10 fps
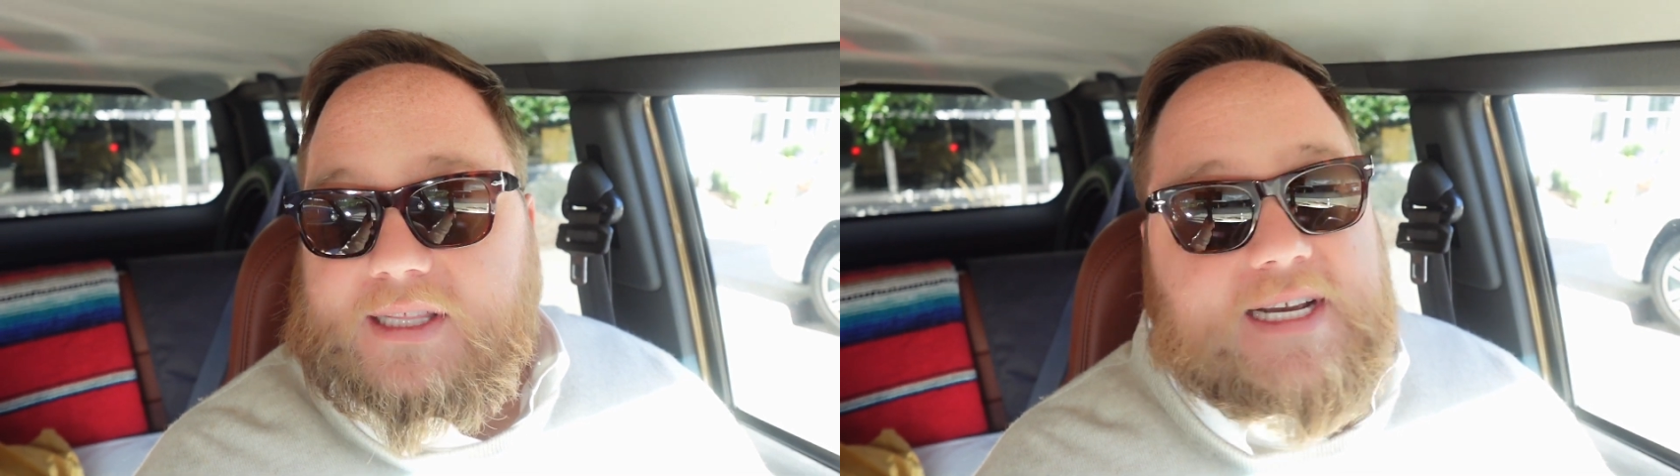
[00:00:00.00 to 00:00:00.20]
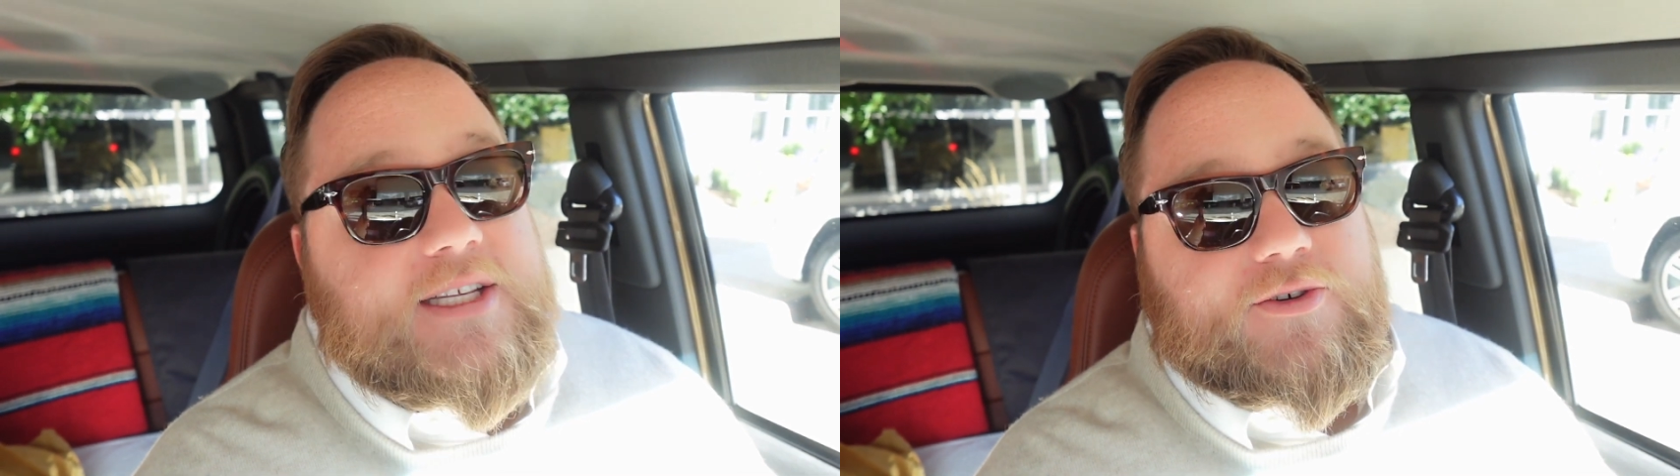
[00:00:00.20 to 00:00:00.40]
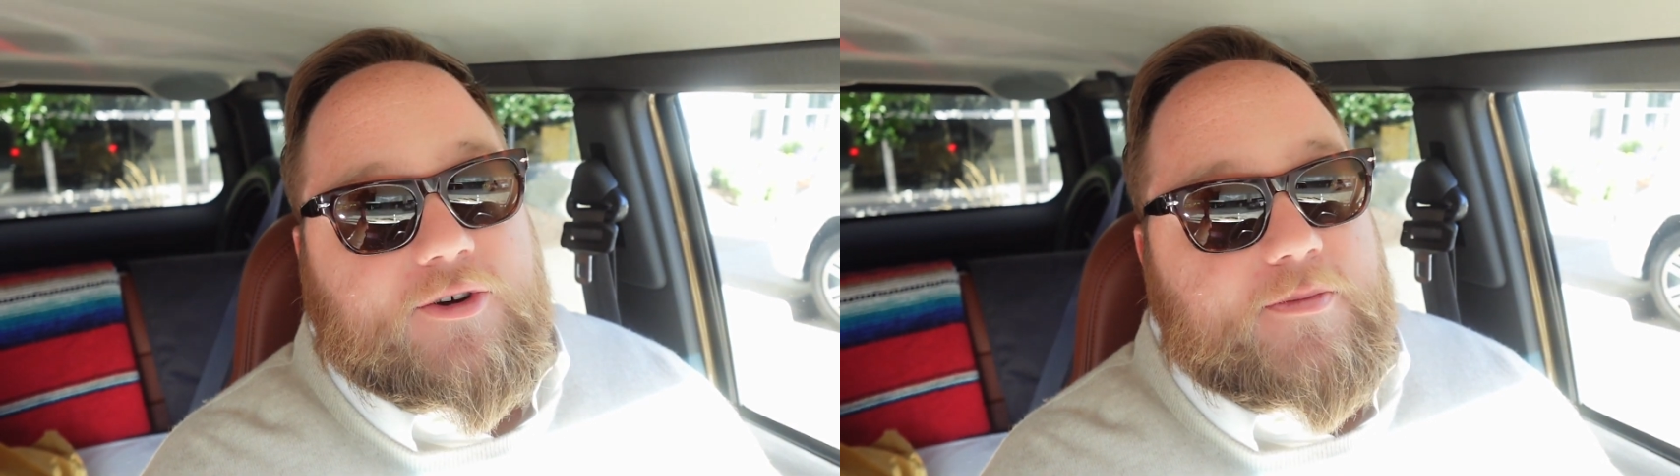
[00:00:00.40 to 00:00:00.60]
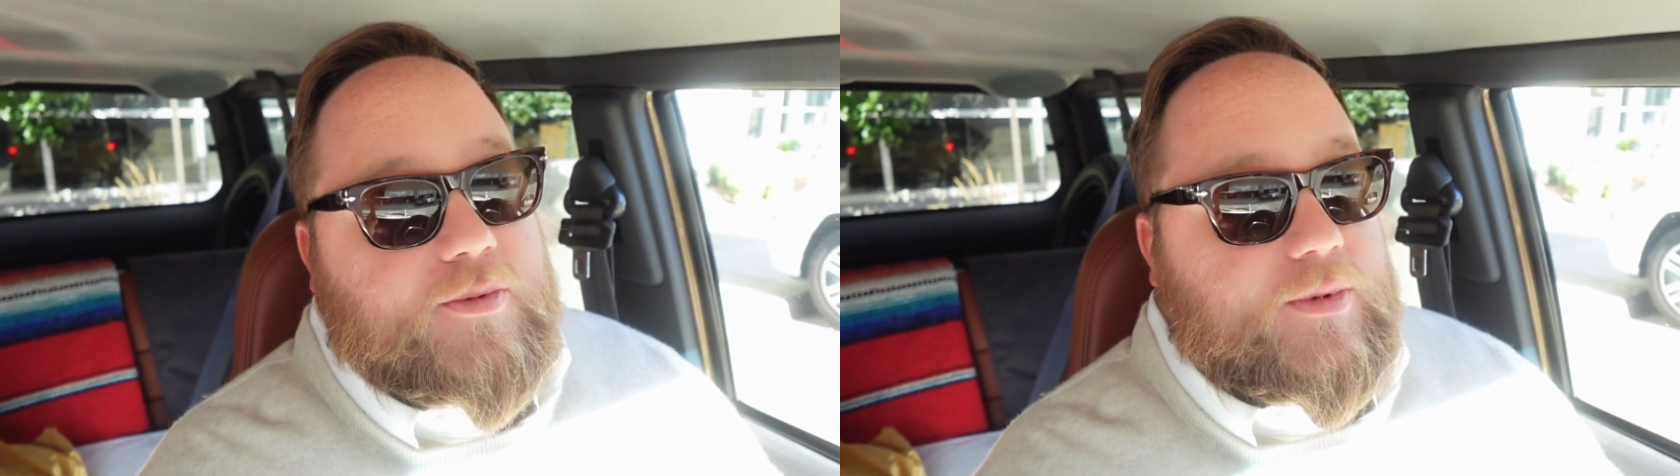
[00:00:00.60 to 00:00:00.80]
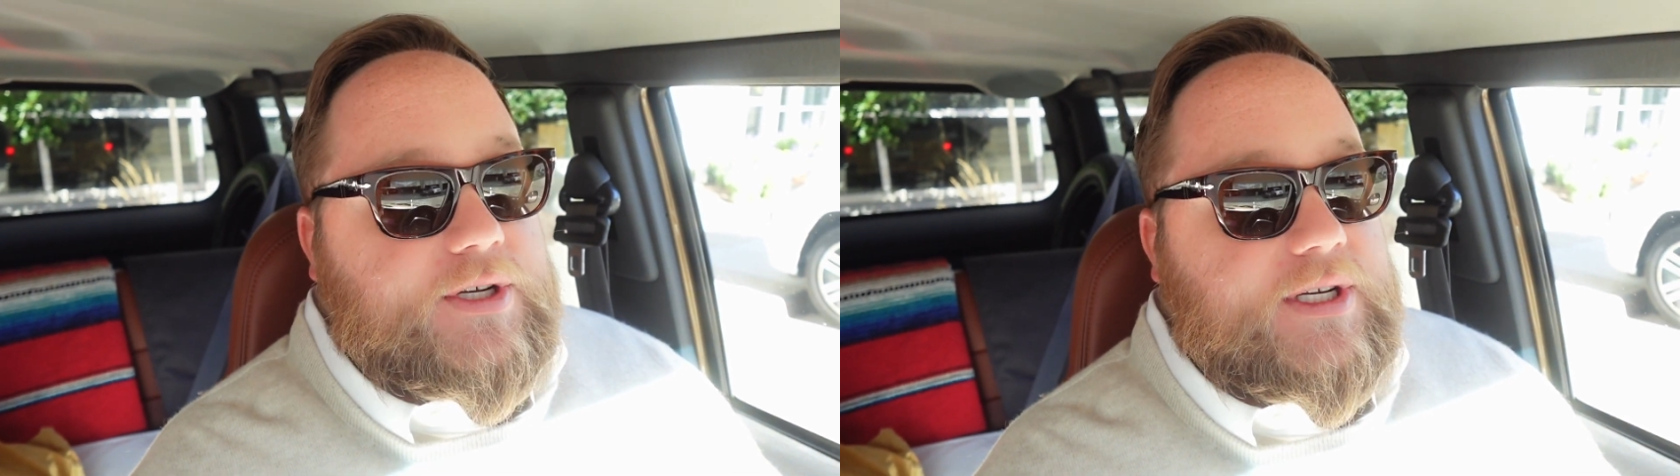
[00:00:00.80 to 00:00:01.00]
leads group,
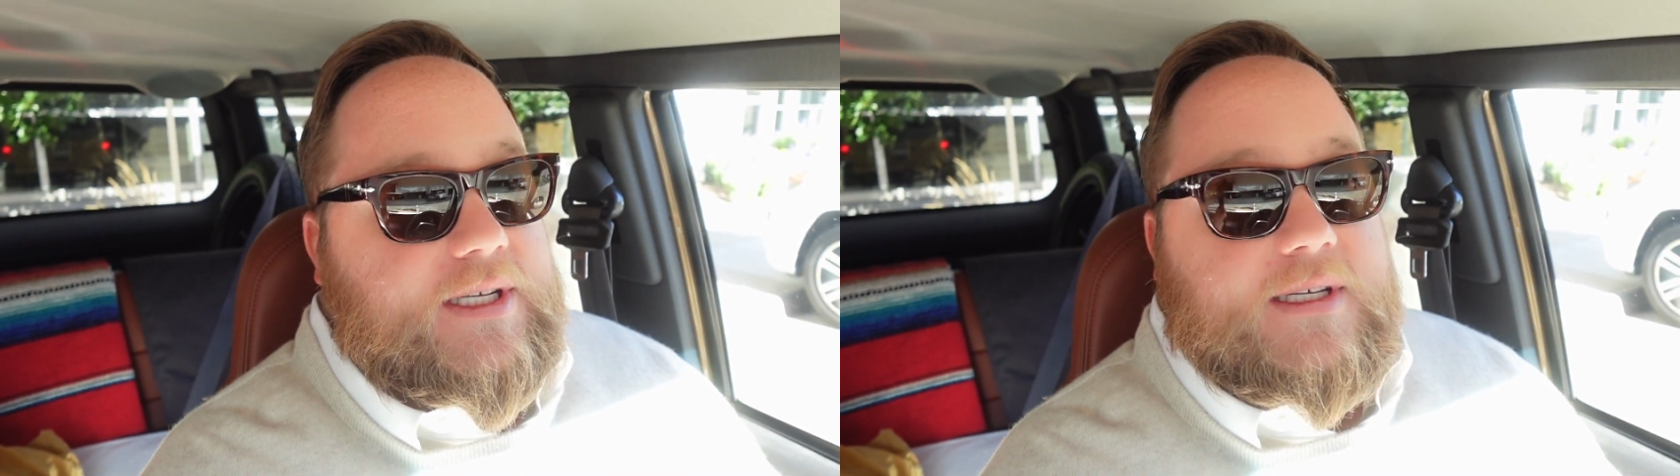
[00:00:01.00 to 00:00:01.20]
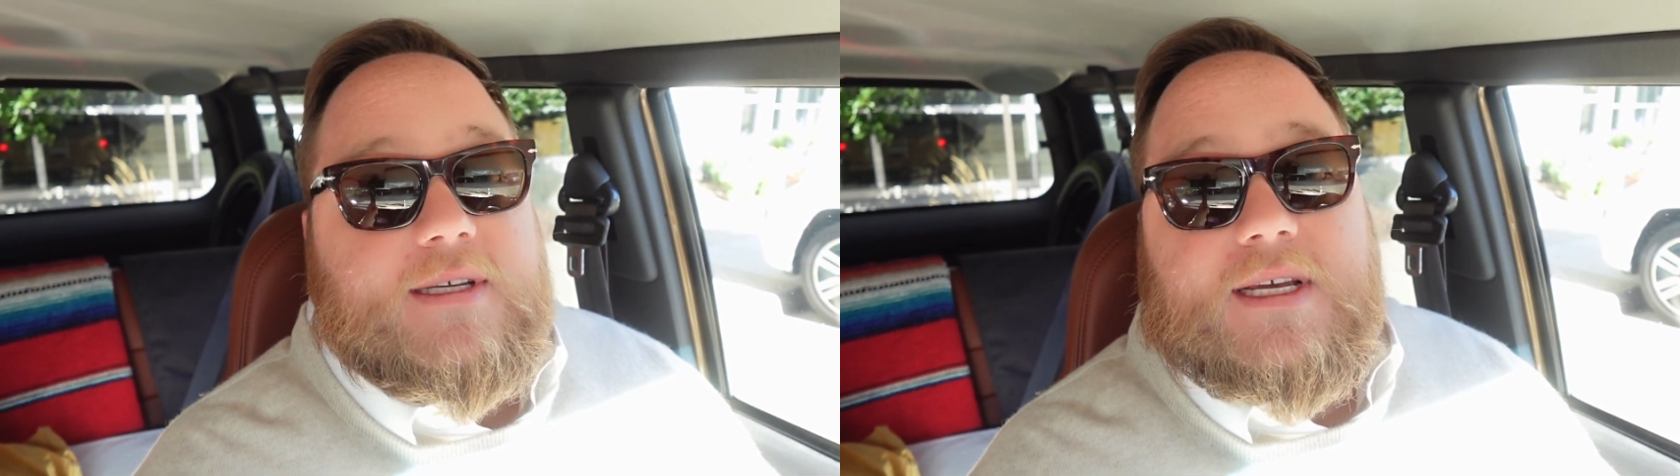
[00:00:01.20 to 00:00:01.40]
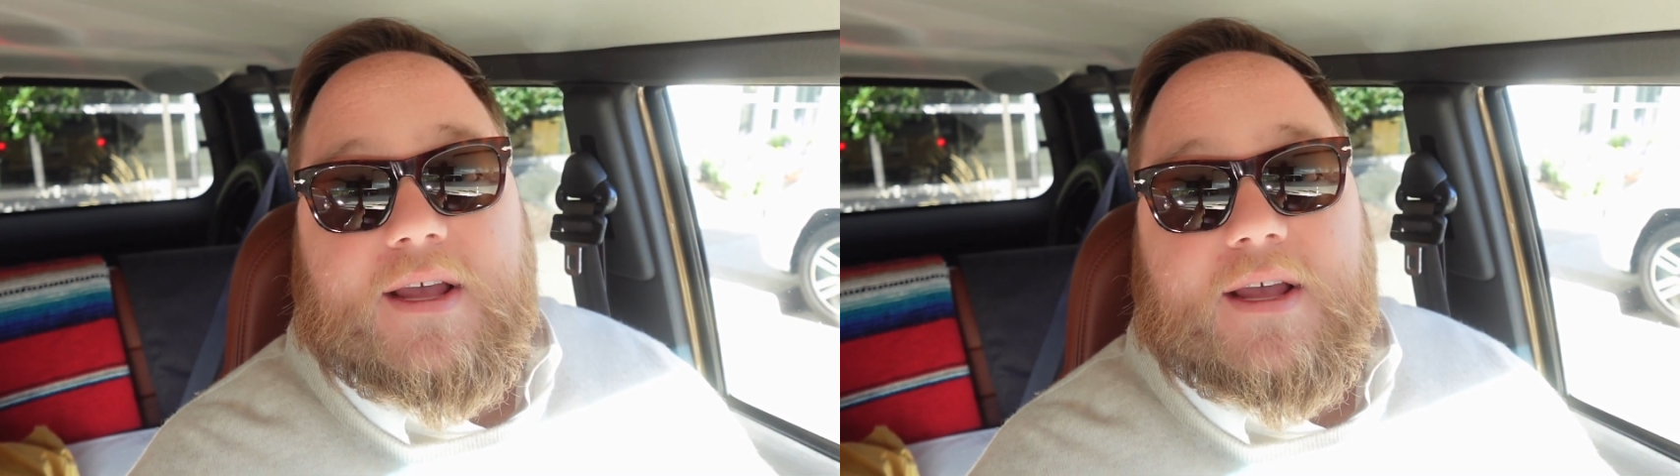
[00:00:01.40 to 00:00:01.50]
which is,